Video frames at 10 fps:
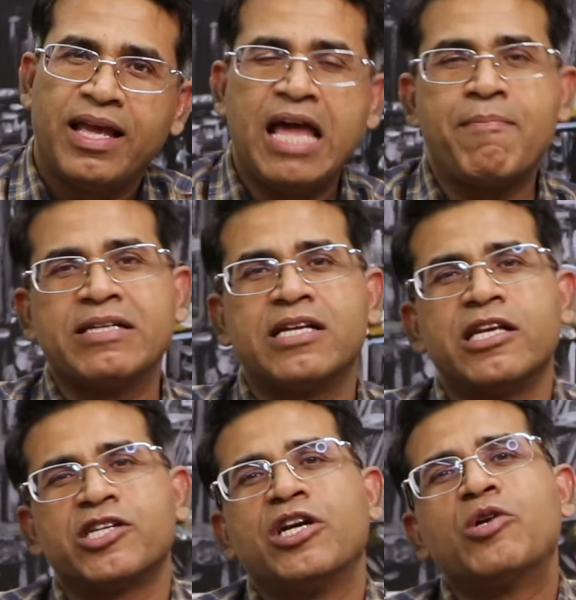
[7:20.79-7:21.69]
And my
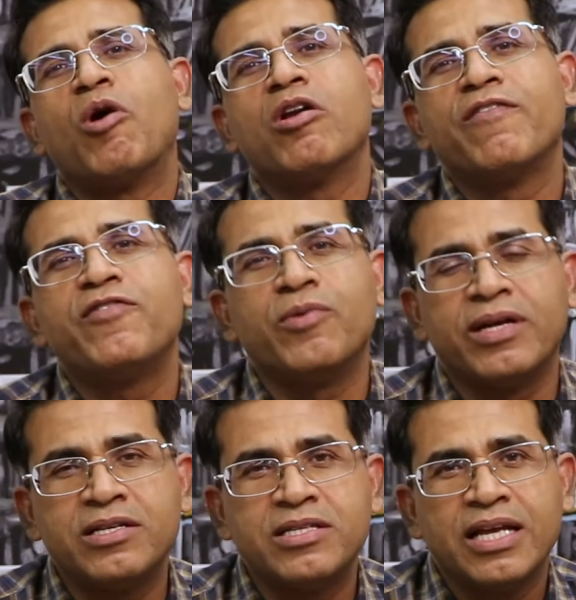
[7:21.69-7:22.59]
suggestion to all of you
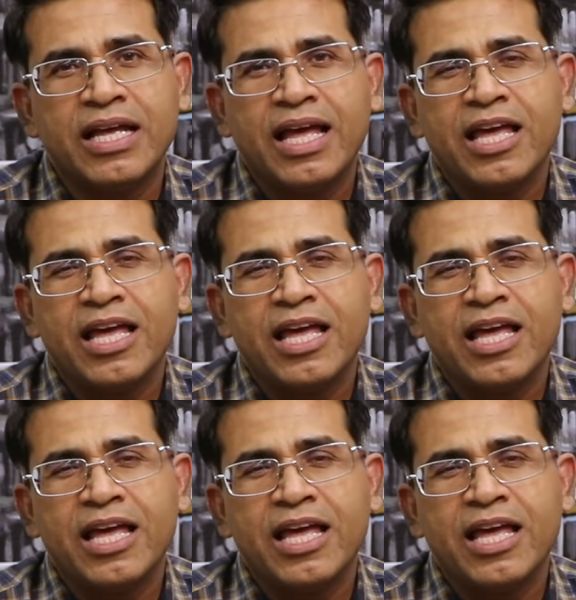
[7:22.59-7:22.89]
is,